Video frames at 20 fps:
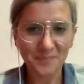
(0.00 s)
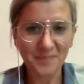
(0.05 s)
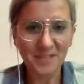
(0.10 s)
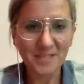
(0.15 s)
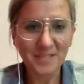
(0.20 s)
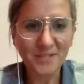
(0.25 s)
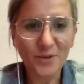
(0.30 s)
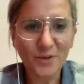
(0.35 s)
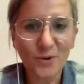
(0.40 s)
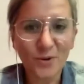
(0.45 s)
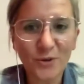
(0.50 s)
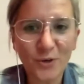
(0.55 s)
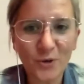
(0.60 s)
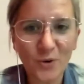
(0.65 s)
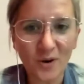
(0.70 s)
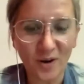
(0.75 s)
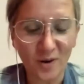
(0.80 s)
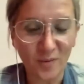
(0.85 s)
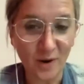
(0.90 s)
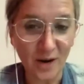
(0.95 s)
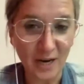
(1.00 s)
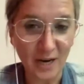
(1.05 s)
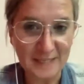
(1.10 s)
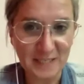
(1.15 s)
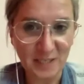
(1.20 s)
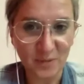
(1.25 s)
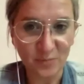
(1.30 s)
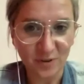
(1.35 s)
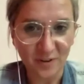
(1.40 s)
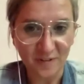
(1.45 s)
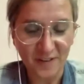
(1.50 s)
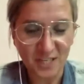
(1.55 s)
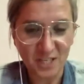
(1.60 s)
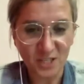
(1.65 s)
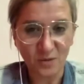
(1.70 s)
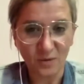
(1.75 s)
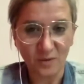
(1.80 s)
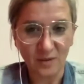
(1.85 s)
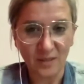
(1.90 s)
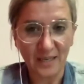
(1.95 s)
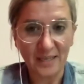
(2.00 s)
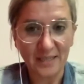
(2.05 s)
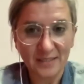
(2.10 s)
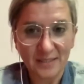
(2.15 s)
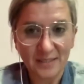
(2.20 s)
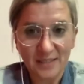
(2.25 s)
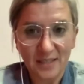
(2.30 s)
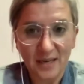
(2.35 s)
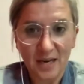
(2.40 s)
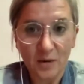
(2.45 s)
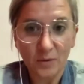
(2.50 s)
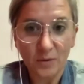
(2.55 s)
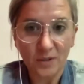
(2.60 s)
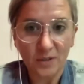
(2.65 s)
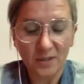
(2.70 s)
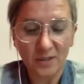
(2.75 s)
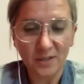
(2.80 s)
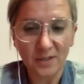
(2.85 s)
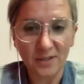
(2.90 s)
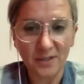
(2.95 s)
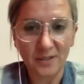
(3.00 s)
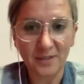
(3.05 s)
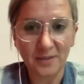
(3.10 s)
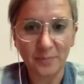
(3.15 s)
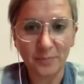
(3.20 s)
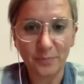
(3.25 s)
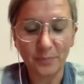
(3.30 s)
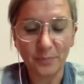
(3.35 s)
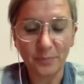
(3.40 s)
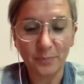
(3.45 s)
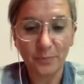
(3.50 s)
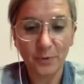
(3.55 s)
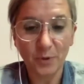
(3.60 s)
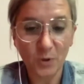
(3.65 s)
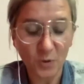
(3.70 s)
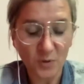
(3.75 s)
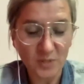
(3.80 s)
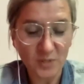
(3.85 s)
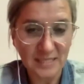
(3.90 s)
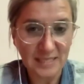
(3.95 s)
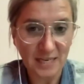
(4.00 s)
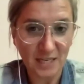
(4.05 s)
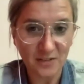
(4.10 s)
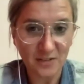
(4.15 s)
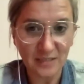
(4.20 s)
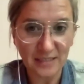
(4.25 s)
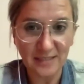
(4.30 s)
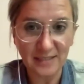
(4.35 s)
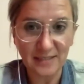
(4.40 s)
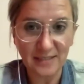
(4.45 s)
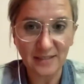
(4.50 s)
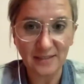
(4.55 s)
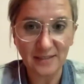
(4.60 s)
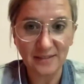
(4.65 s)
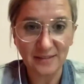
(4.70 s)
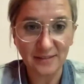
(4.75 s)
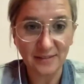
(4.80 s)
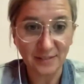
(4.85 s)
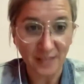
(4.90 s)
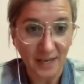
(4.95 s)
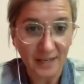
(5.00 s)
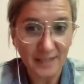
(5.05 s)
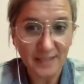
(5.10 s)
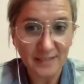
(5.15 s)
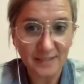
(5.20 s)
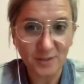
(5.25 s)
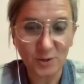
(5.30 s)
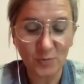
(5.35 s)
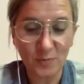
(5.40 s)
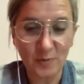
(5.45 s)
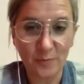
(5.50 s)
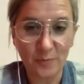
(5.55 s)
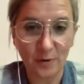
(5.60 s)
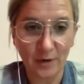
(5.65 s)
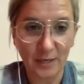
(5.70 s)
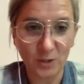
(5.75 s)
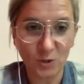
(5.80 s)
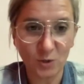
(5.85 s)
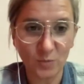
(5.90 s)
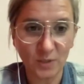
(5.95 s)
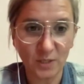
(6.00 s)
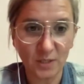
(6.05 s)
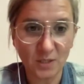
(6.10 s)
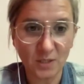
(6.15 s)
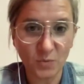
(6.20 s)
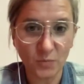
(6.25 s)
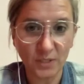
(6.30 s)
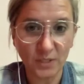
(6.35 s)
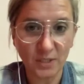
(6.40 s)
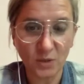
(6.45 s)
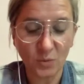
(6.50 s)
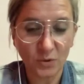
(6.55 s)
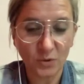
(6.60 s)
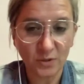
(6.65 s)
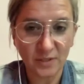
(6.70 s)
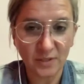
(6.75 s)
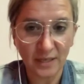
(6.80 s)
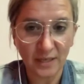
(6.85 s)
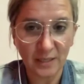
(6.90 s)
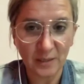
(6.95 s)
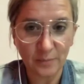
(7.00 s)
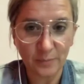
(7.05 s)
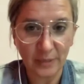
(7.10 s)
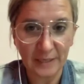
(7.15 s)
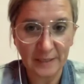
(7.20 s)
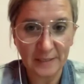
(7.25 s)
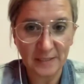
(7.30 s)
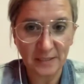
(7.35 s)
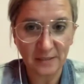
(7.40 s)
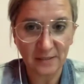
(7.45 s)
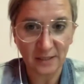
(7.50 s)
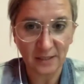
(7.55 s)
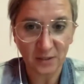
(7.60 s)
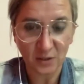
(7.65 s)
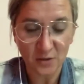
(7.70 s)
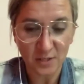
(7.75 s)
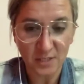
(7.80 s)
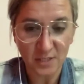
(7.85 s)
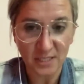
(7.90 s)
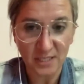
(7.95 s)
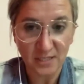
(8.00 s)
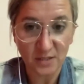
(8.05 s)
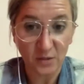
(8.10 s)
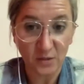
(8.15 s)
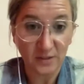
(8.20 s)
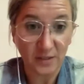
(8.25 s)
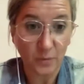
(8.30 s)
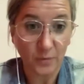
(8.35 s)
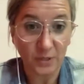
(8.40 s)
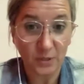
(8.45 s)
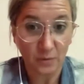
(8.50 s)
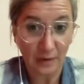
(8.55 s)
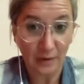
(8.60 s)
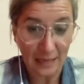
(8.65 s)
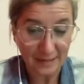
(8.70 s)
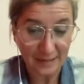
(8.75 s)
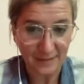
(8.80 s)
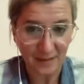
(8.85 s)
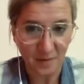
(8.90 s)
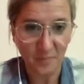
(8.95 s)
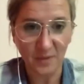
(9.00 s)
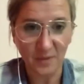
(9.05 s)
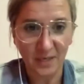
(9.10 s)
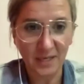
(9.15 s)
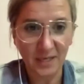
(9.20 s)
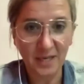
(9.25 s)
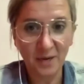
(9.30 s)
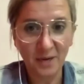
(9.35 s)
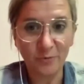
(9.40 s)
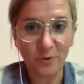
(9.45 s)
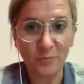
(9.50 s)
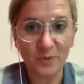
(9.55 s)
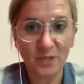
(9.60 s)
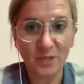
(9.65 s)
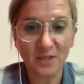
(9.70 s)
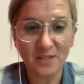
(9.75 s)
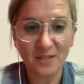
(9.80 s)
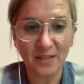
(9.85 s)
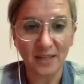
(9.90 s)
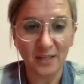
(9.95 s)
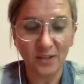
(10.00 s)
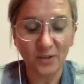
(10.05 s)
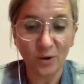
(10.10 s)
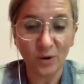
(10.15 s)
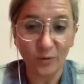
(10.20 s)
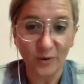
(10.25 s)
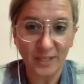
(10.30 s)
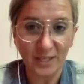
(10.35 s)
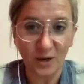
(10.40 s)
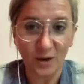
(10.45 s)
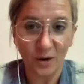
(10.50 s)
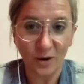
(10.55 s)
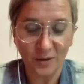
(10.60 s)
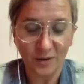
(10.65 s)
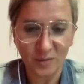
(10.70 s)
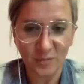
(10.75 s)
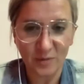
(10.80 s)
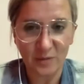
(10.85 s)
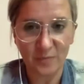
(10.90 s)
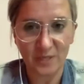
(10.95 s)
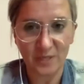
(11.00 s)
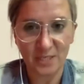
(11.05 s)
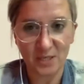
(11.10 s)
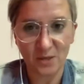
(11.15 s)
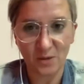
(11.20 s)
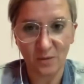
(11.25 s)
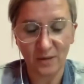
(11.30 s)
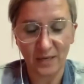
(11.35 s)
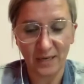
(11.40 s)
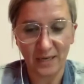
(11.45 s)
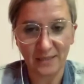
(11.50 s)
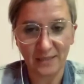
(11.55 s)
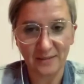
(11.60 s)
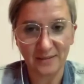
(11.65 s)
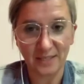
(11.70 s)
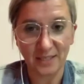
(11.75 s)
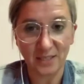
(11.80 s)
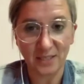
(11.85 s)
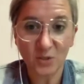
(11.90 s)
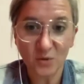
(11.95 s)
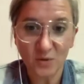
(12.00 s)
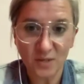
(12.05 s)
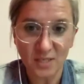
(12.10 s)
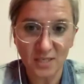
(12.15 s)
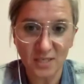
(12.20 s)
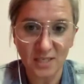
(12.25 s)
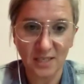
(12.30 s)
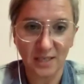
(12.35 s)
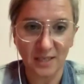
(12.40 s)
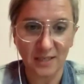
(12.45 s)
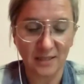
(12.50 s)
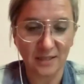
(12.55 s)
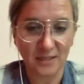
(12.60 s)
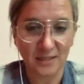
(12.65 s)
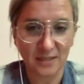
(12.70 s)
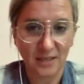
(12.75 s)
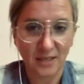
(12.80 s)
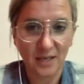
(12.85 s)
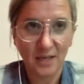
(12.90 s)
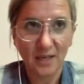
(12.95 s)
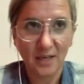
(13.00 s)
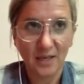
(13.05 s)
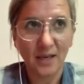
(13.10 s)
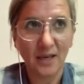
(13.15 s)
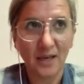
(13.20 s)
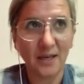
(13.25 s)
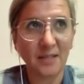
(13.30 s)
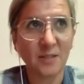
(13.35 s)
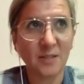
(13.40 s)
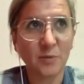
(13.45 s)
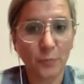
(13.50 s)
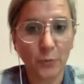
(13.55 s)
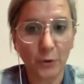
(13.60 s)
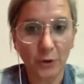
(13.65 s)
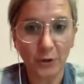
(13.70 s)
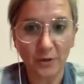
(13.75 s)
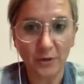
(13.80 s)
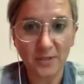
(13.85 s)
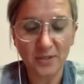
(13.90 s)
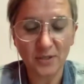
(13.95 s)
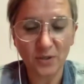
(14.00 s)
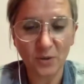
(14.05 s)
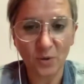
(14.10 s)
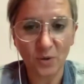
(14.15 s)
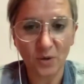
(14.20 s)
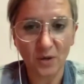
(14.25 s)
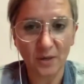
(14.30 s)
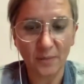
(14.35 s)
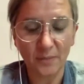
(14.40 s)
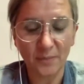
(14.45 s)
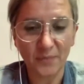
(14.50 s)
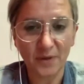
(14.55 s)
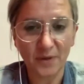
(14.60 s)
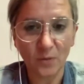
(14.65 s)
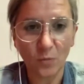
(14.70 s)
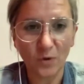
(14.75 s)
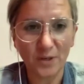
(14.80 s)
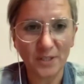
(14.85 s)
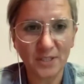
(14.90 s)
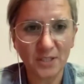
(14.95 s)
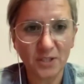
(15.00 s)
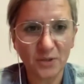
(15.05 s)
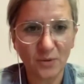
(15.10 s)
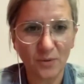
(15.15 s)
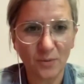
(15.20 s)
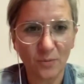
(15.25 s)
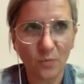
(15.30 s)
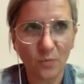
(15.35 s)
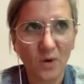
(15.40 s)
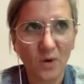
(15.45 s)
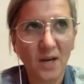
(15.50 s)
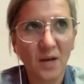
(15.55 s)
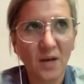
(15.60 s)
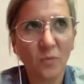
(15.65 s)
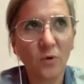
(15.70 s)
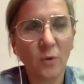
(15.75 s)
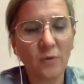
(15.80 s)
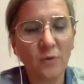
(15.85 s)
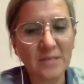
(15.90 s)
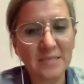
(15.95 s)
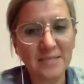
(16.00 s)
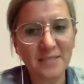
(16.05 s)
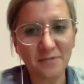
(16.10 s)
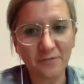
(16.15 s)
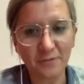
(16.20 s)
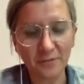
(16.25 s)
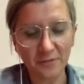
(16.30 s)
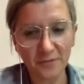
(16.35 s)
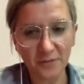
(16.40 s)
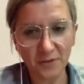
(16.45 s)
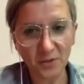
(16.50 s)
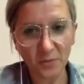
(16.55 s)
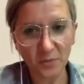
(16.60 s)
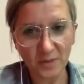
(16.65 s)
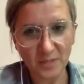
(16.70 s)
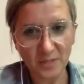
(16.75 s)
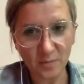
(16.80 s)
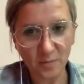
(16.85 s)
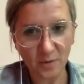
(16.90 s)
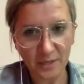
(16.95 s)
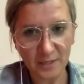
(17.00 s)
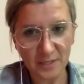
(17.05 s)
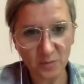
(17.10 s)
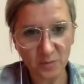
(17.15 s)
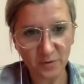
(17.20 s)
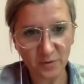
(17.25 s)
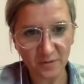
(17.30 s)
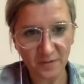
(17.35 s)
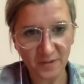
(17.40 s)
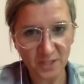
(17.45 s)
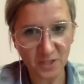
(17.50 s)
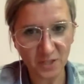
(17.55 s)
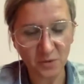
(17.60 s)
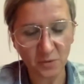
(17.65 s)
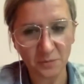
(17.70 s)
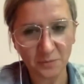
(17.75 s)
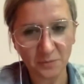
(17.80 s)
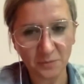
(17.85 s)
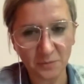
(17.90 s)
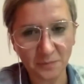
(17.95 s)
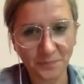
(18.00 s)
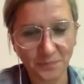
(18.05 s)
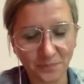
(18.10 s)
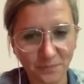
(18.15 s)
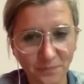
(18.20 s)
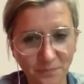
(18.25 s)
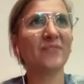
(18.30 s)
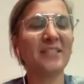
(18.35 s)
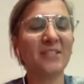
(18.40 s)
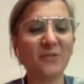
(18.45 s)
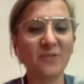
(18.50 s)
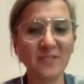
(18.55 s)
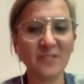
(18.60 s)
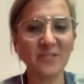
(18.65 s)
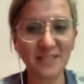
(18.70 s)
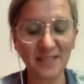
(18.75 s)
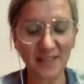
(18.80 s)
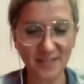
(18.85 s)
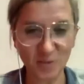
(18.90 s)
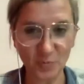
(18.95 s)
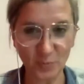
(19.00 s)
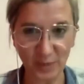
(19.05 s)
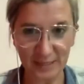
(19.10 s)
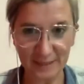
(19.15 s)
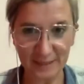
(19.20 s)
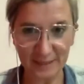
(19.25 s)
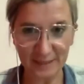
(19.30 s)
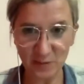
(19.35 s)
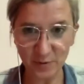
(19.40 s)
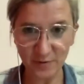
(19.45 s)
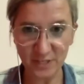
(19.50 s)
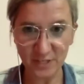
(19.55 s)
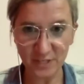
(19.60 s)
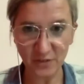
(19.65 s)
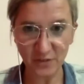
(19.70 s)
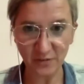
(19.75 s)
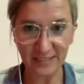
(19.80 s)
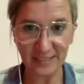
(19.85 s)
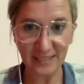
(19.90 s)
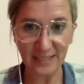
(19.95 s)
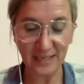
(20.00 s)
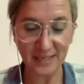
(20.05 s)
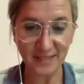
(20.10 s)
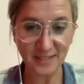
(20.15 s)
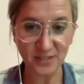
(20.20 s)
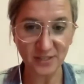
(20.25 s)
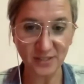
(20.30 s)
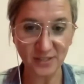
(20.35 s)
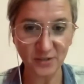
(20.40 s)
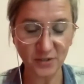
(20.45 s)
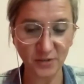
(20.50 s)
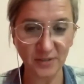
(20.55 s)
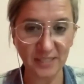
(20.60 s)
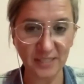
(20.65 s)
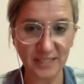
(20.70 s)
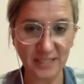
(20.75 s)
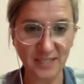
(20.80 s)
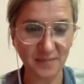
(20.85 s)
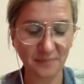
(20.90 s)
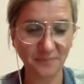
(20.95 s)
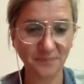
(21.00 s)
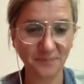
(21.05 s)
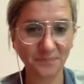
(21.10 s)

so you are a marketing professional and our course is actually targeted to people like you because we don't want to target packaging technologies not that we don't like them but because they know already a lot about material and technology and and products so uh, what did you what was different for you as a marketing professional did you think as a marketing professional it answered your needs